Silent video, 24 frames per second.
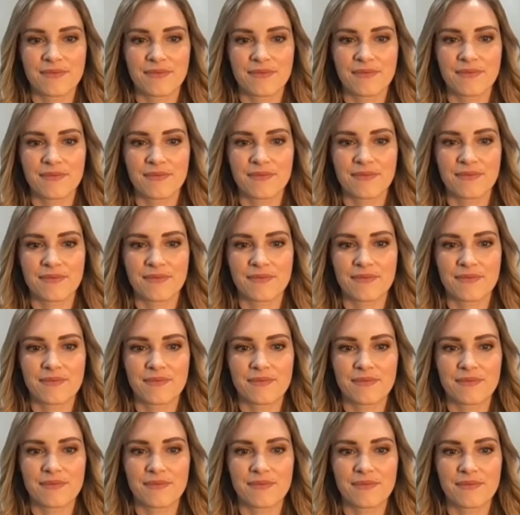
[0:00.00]

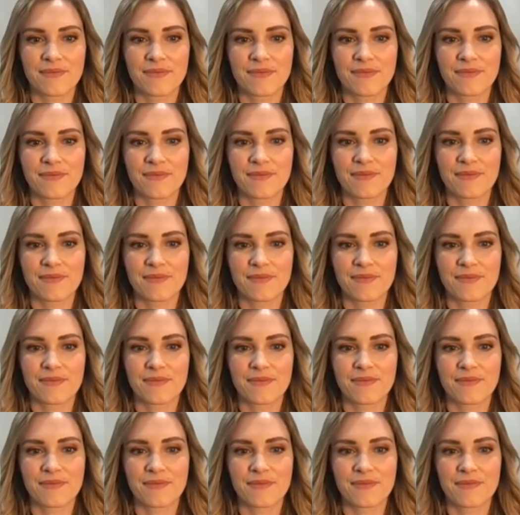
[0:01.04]

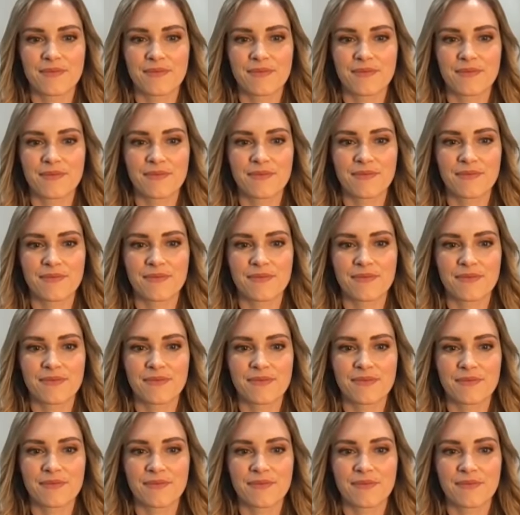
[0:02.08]

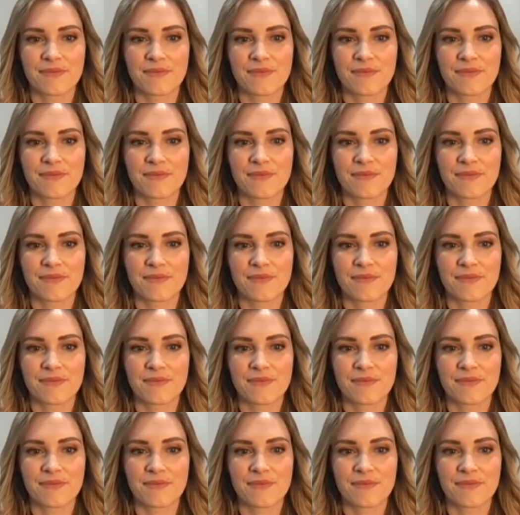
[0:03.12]
The person shown says nothing.